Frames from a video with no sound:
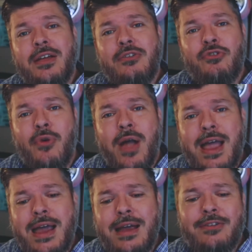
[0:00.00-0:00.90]

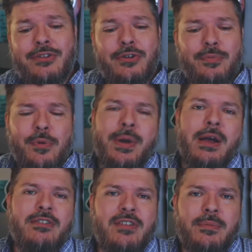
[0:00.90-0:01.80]
trying to
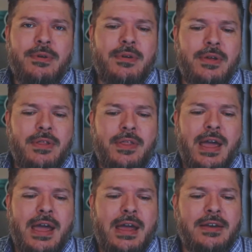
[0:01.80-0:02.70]
prepare something
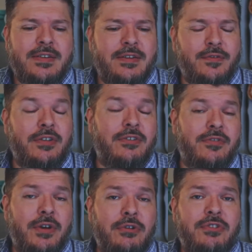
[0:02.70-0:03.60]
for this
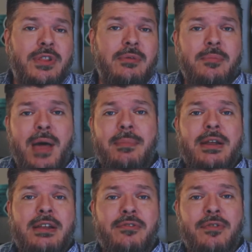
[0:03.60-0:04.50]
devotion that might
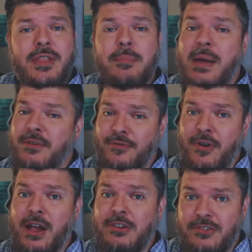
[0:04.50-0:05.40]
be
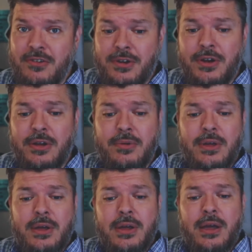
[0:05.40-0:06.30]
fresh,
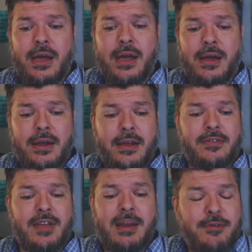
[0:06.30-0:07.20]

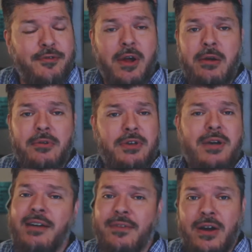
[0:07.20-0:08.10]
because can I be frank with you?
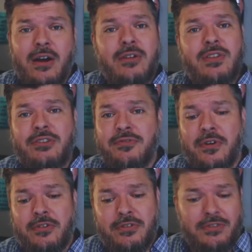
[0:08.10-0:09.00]
I've heard these
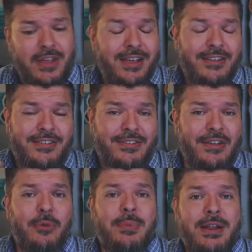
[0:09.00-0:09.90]
verses
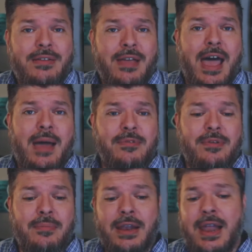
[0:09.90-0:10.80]
so many times
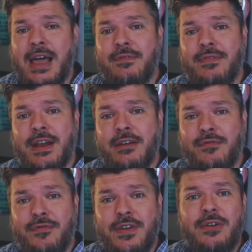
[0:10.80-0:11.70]
in my life that I
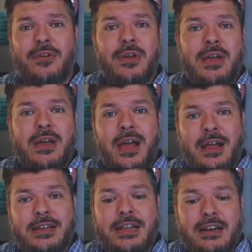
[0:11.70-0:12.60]
feel
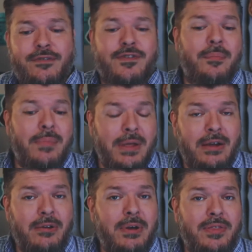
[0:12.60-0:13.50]
a little
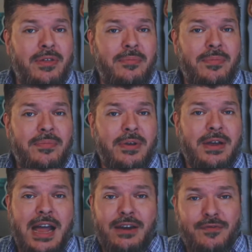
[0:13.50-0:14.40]
familiar with them,
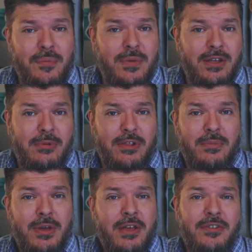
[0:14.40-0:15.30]
kind of familiar with
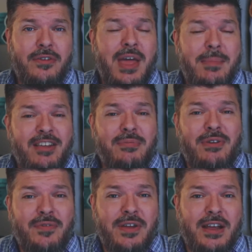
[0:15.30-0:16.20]
them. So that makes me
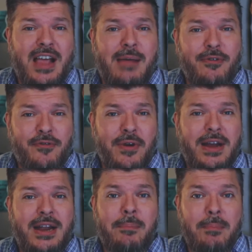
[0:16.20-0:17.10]
feel like I'm
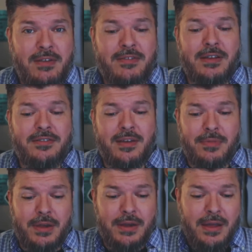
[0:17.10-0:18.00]
afraid I'm missing
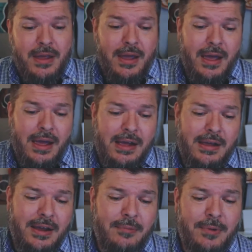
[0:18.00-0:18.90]
something.
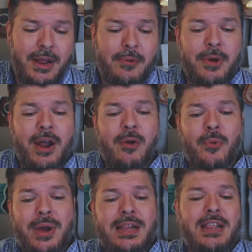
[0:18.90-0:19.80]
And when I
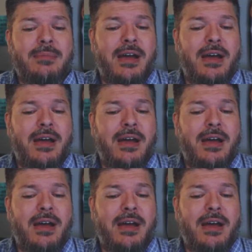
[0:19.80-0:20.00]
read them,